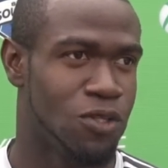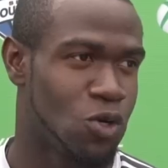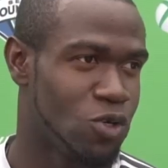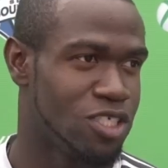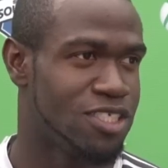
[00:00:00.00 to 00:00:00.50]
the
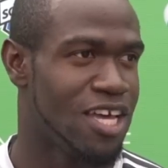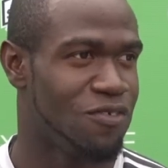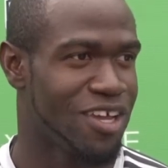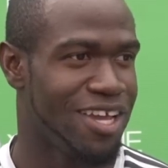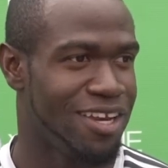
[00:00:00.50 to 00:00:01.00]
coaching
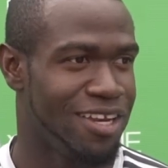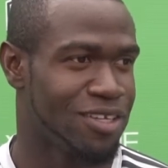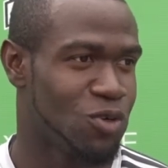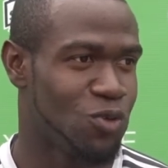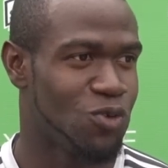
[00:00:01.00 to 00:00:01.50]
staff again
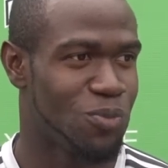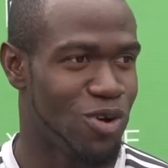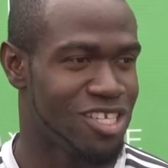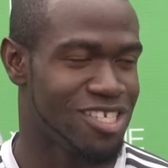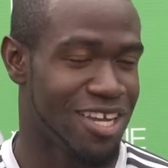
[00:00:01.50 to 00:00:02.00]
and go through the
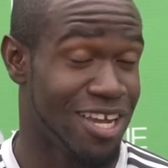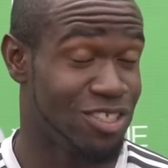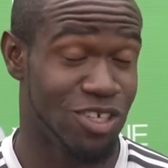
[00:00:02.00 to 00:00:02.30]
process again.